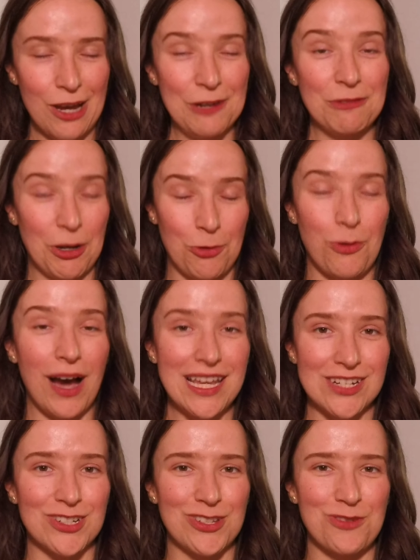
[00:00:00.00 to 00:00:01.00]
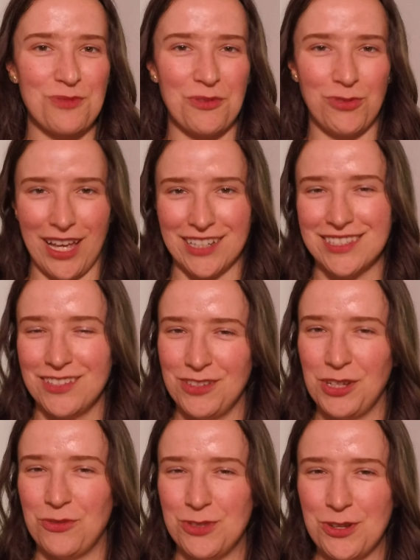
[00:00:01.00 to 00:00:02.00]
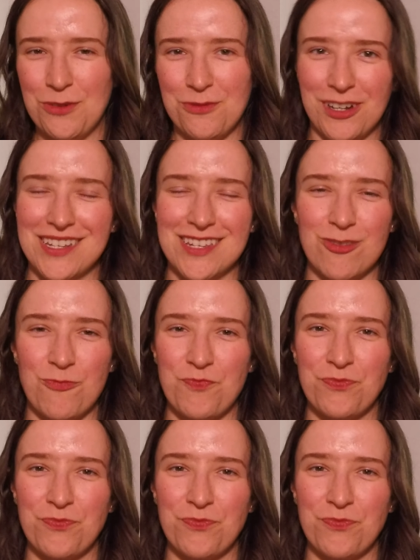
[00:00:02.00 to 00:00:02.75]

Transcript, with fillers: required to reflect, even if you don't want to.